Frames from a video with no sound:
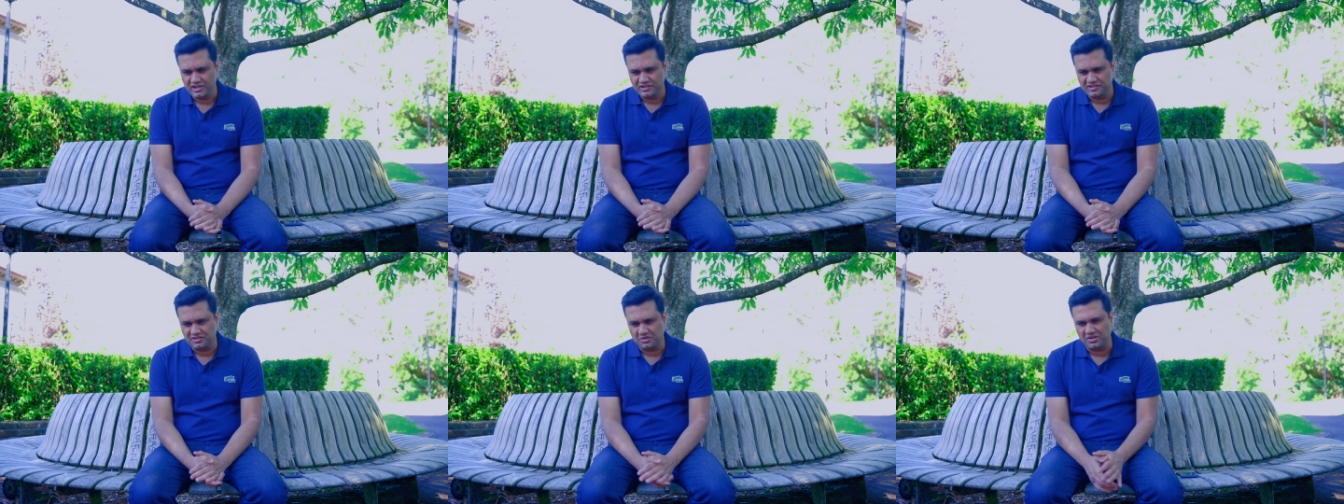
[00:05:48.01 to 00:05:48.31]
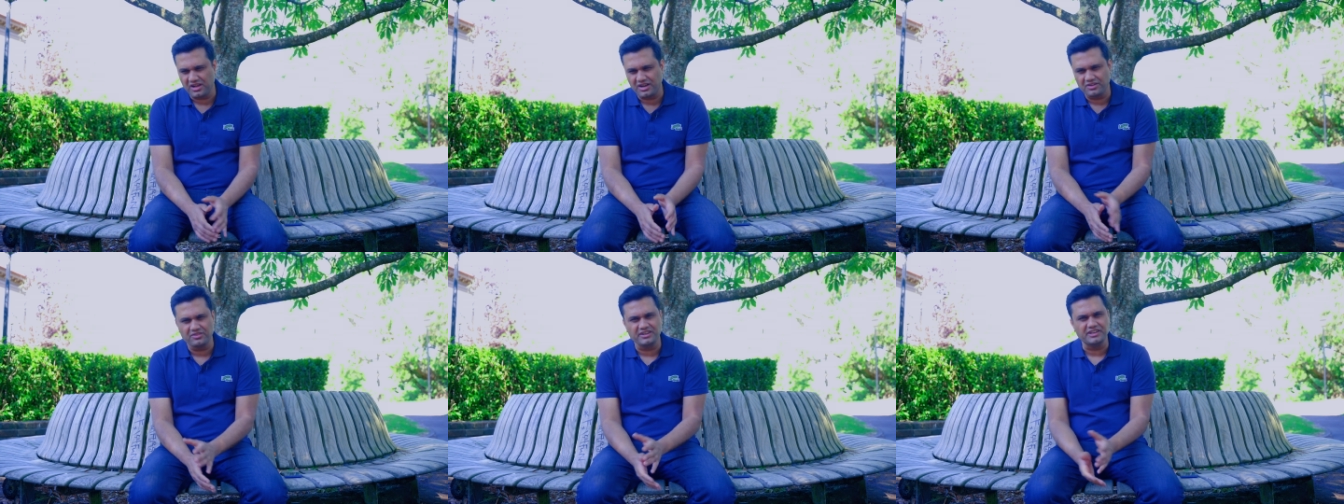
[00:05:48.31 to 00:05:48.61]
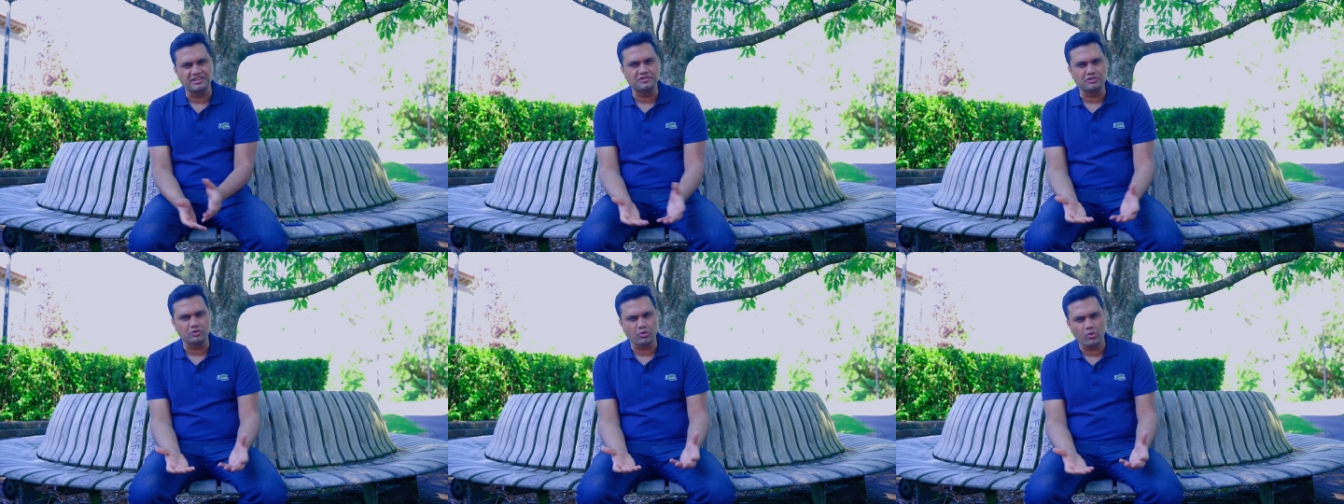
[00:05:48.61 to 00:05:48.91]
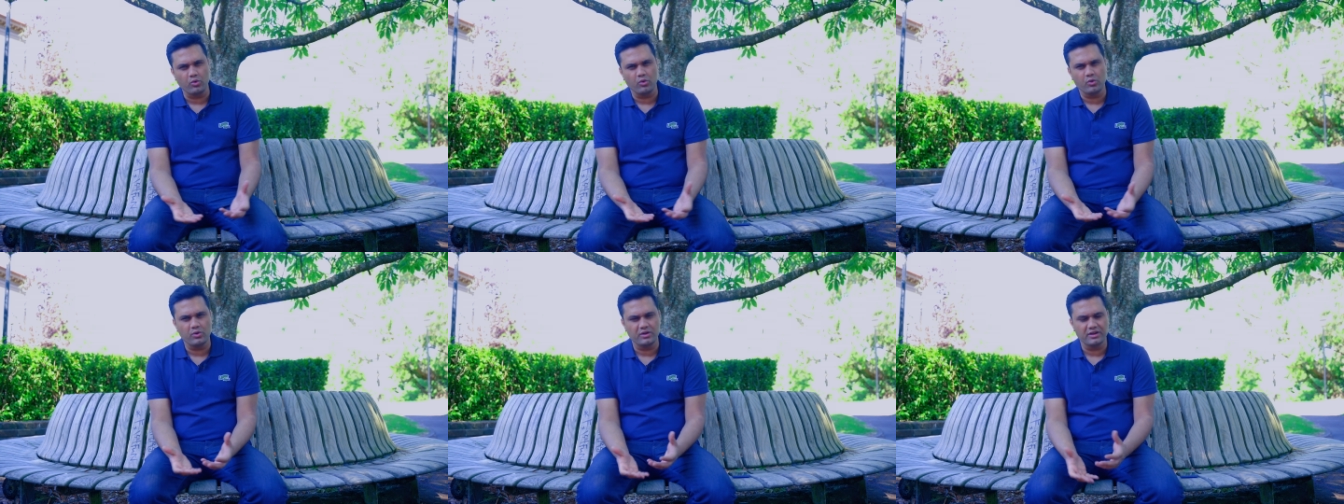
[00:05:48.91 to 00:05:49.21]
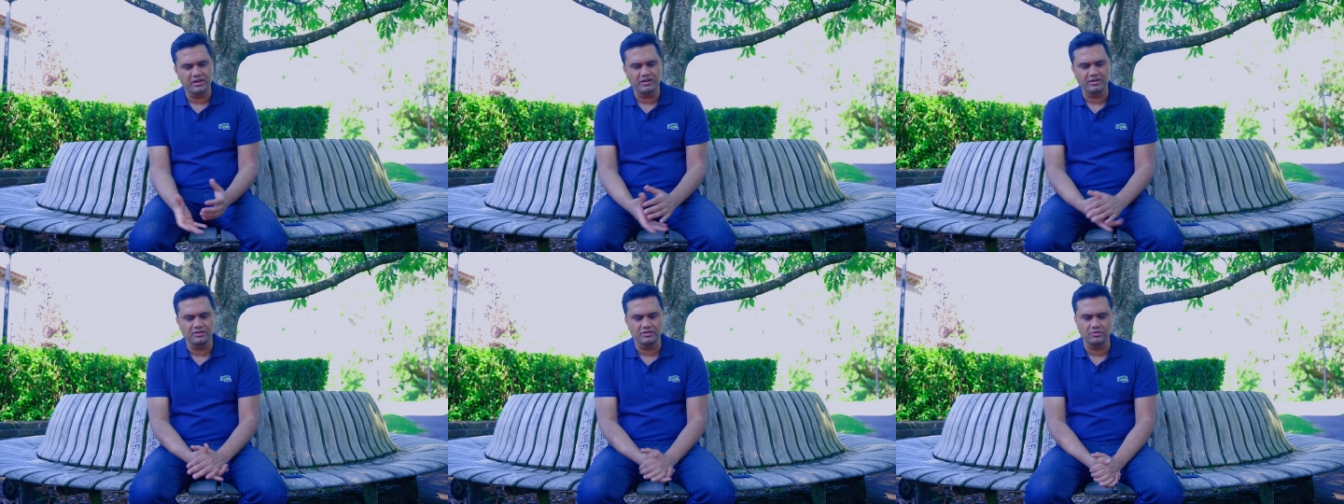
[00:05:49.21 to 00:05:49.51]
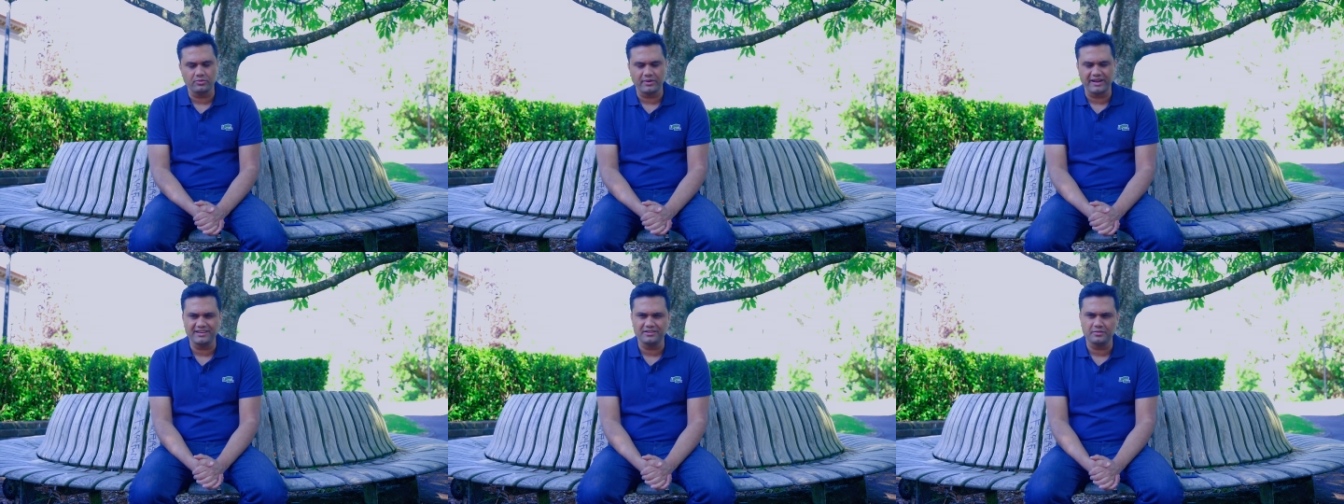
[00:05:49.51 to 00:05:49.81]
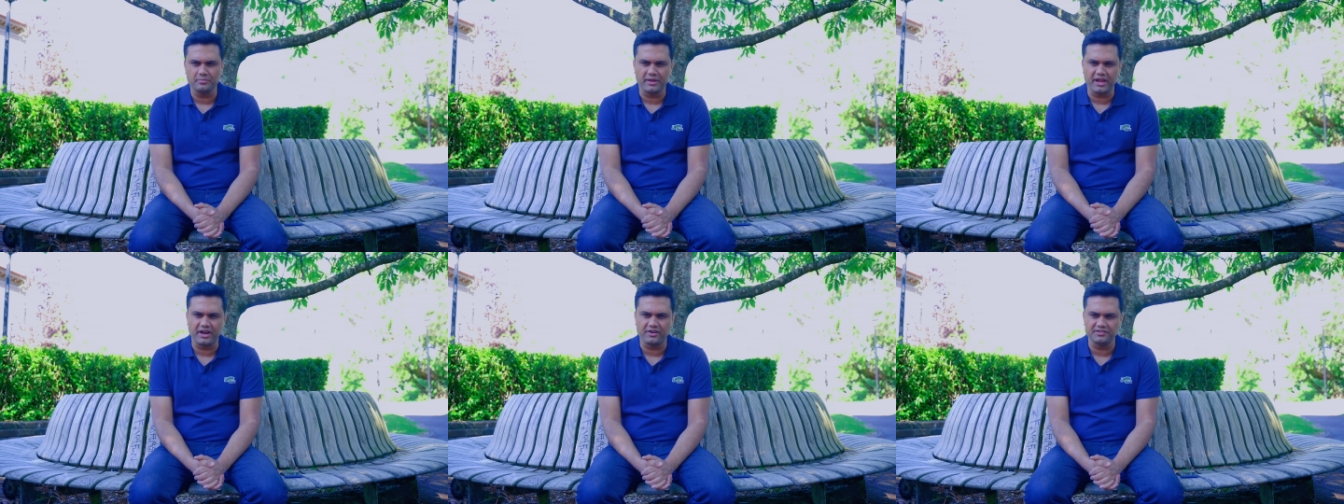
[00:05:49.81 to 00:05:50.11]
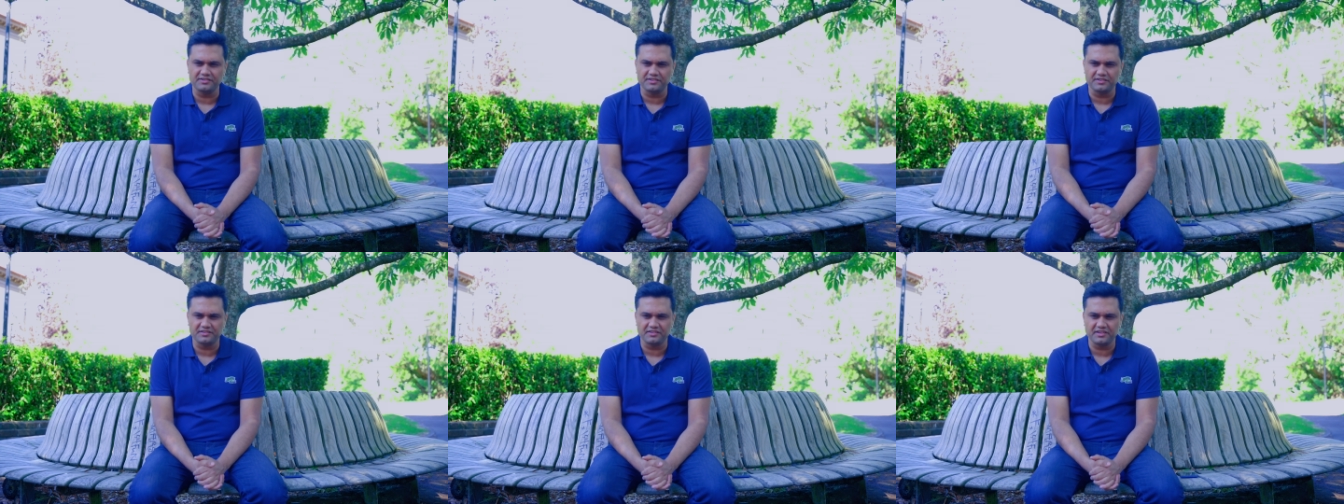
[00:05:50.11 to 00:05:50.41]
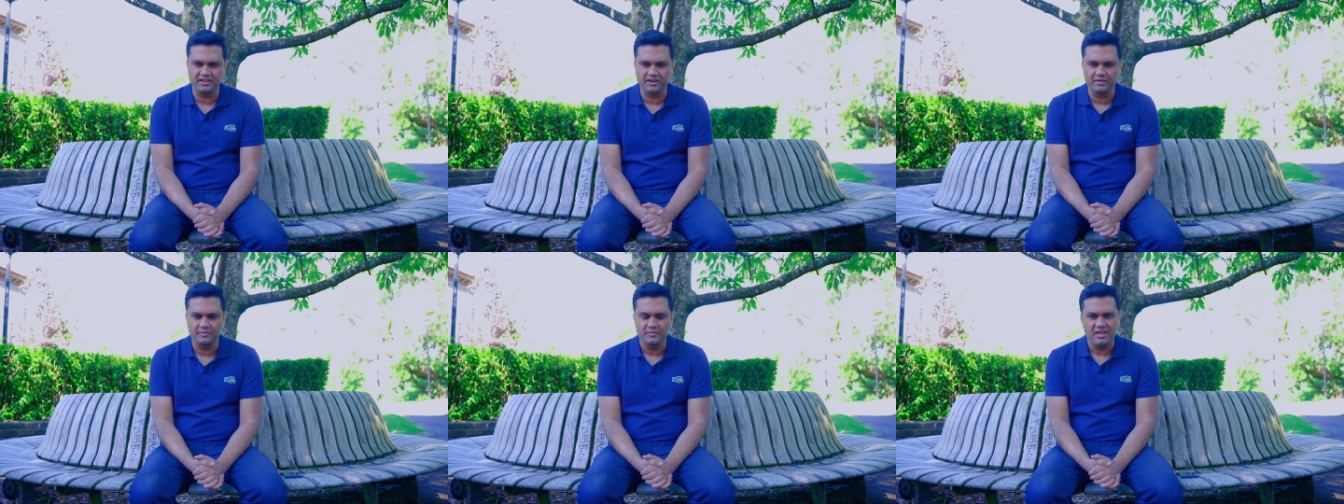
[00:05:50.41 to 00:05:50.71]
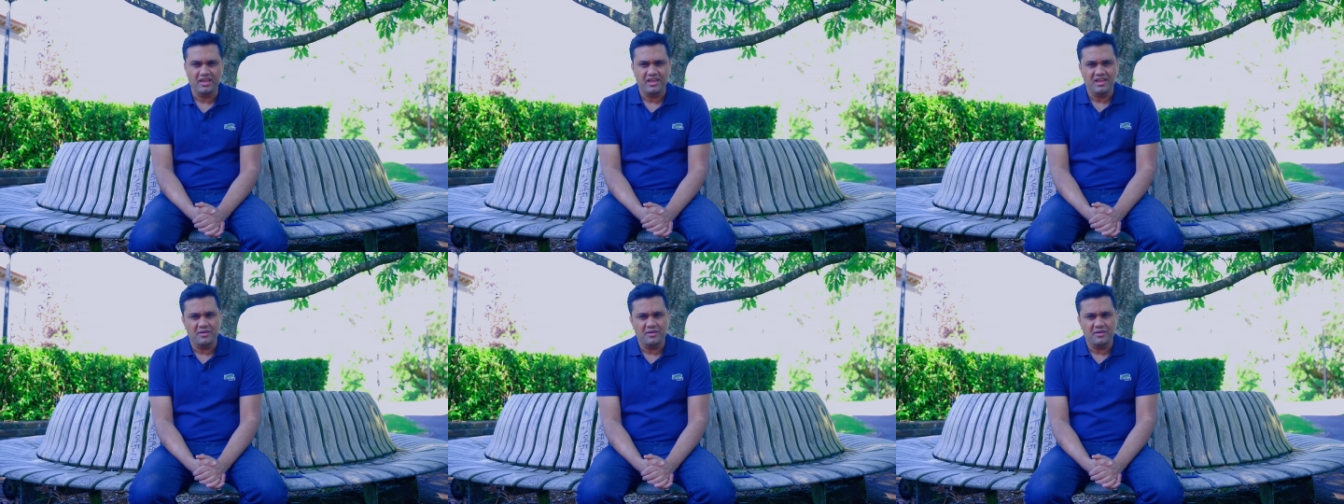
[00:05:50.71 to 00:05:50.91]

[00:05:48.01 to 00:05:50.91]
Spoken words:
so can't really draw great comparisons there.